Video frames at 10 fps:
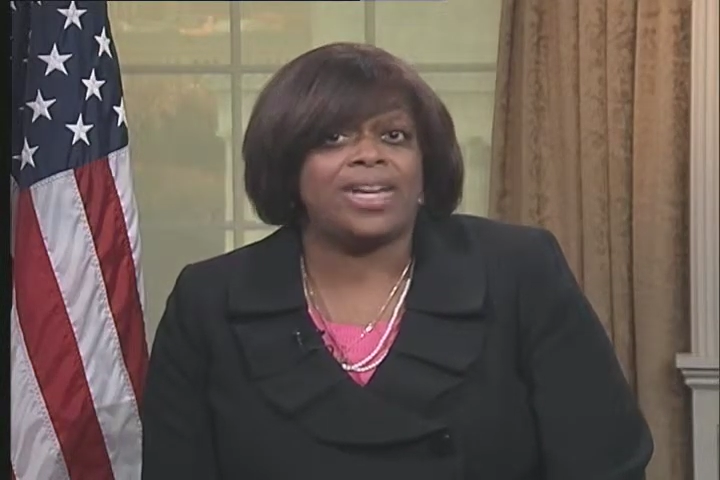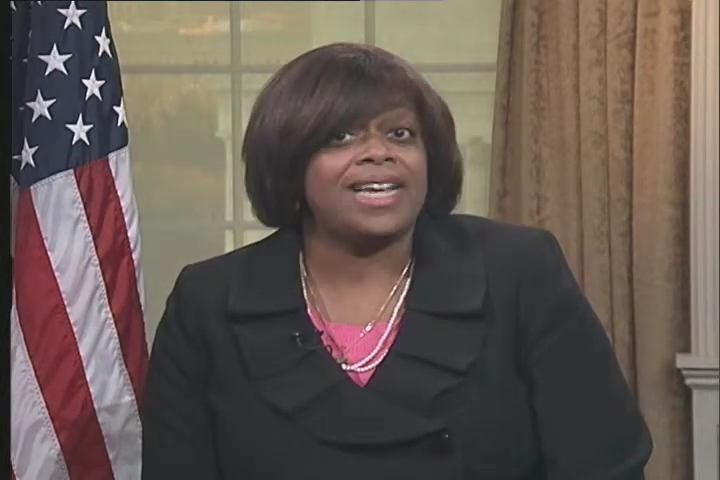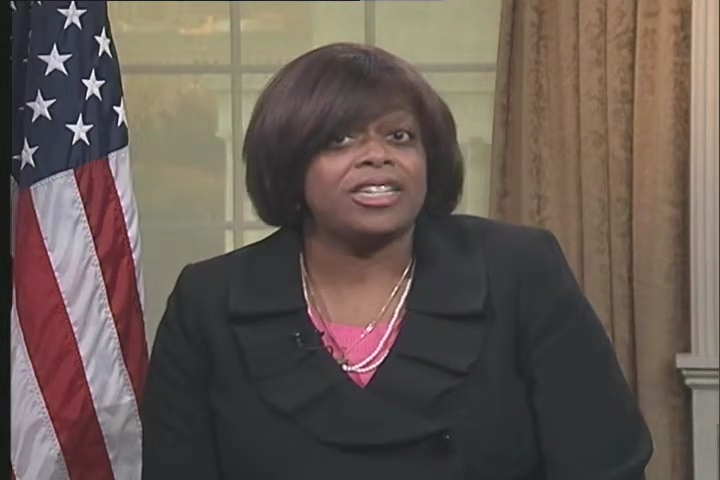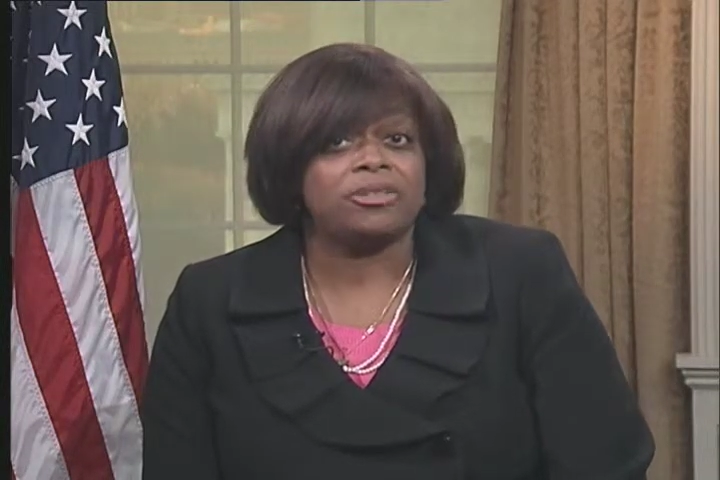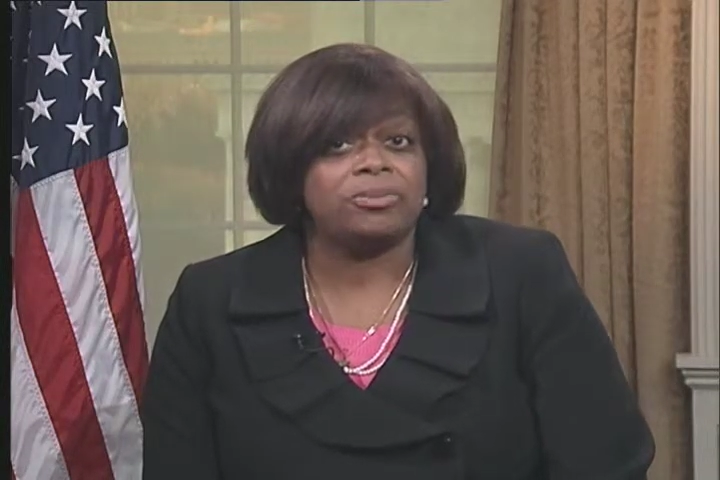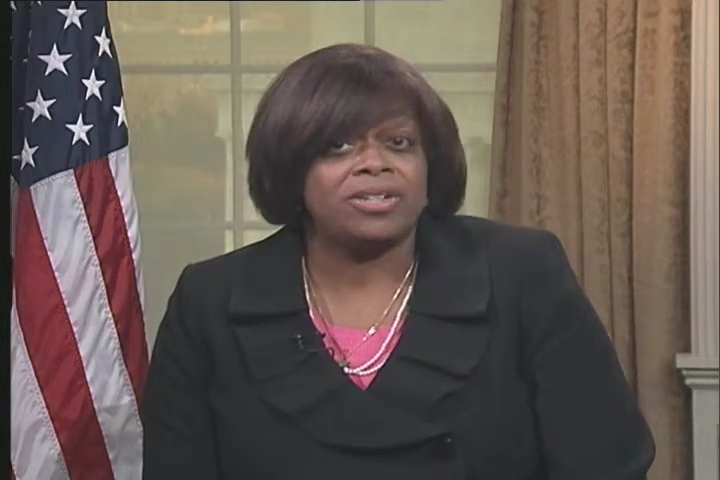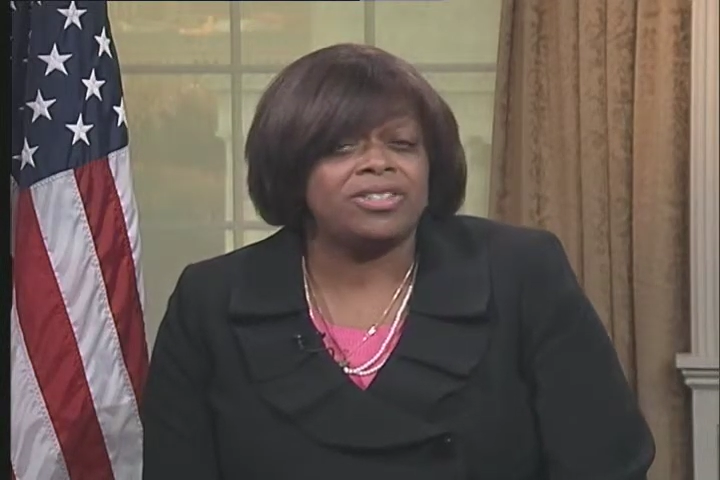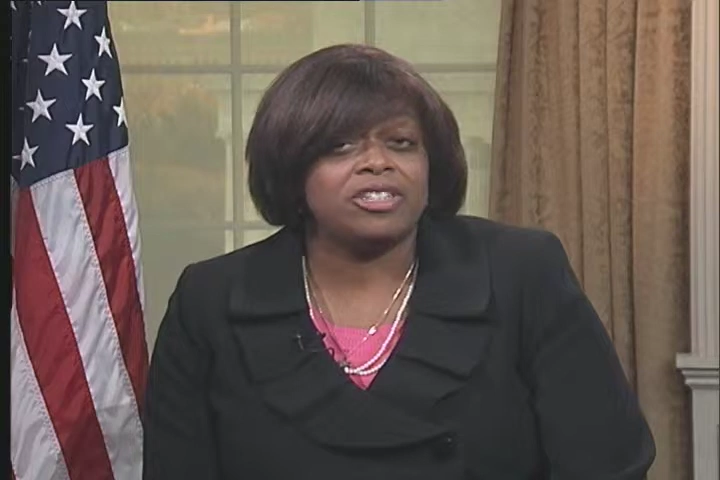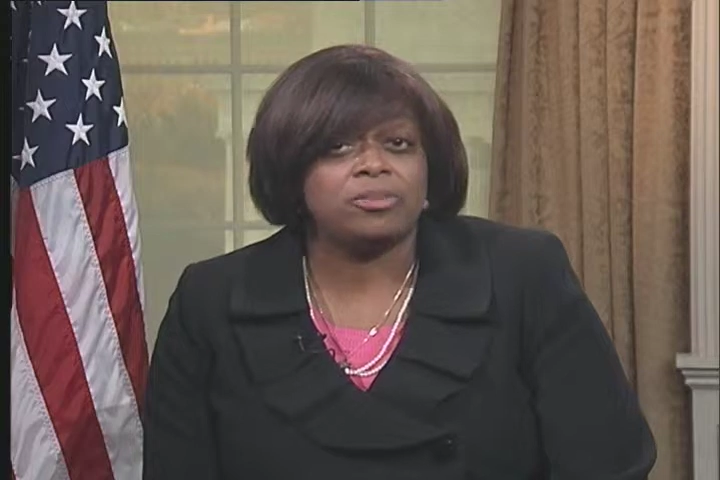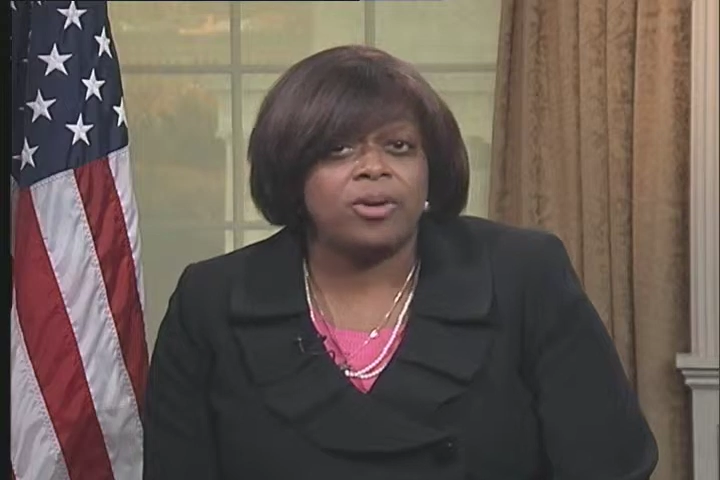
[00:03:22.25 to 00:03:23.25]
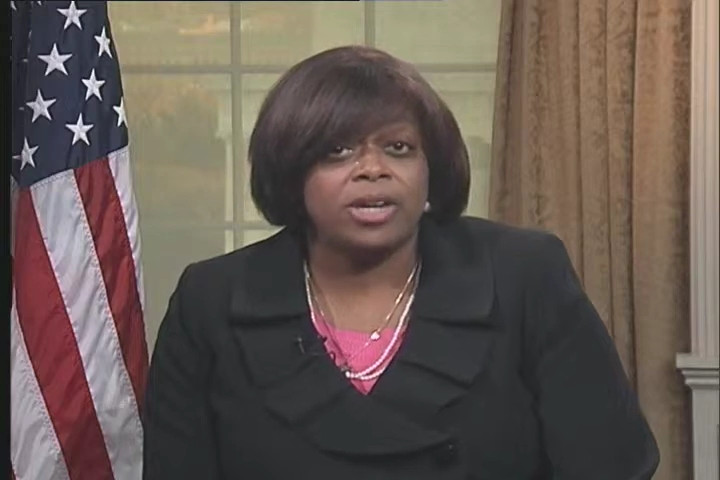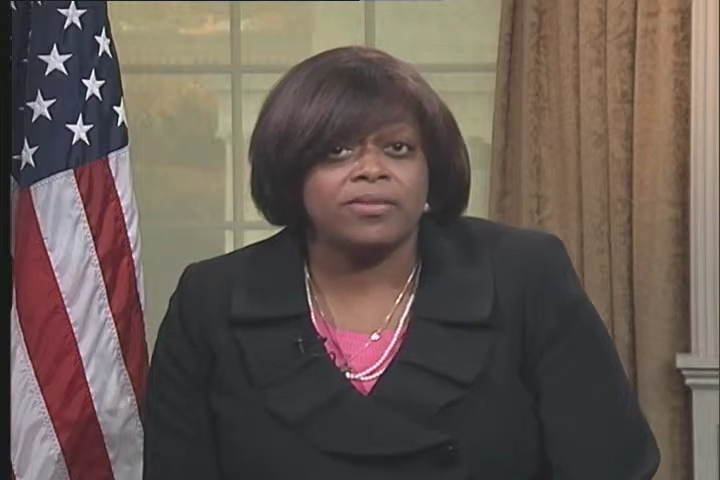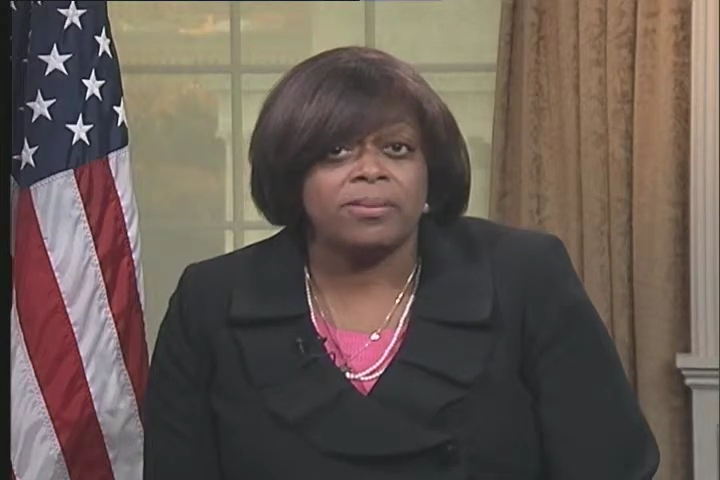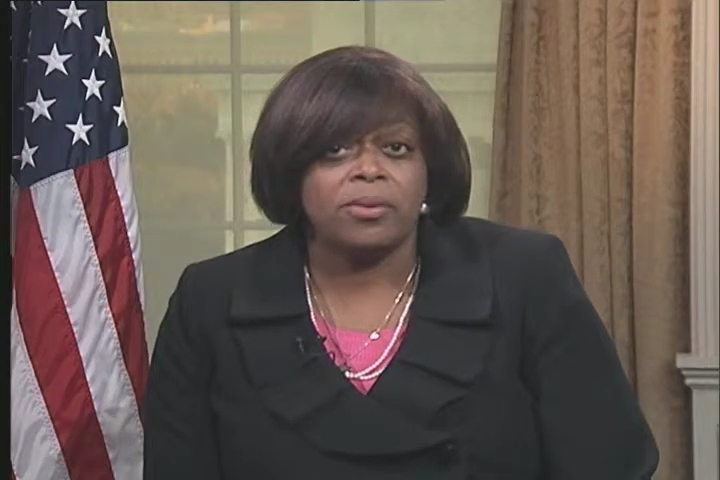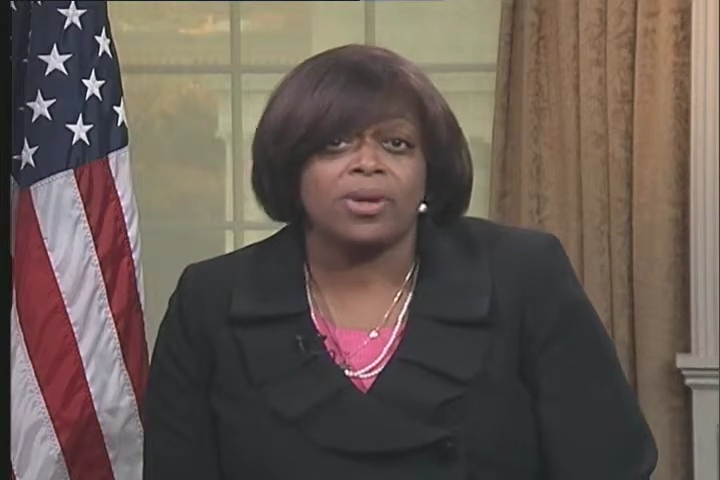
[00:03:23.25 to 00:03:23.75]
and expression as part of
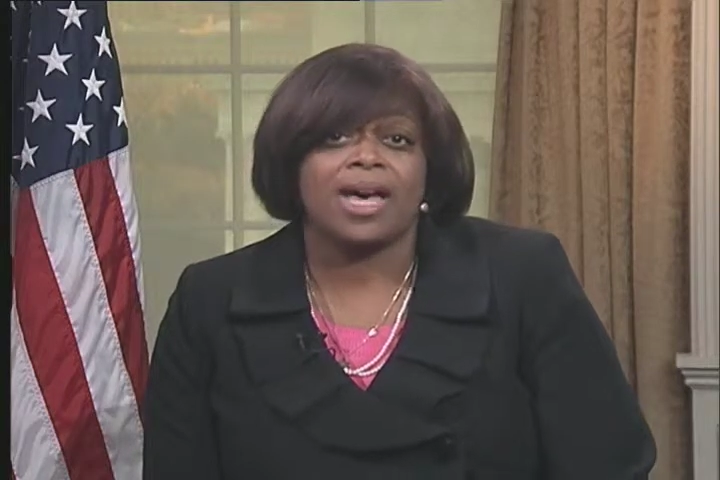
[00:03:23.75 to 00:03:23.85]
a more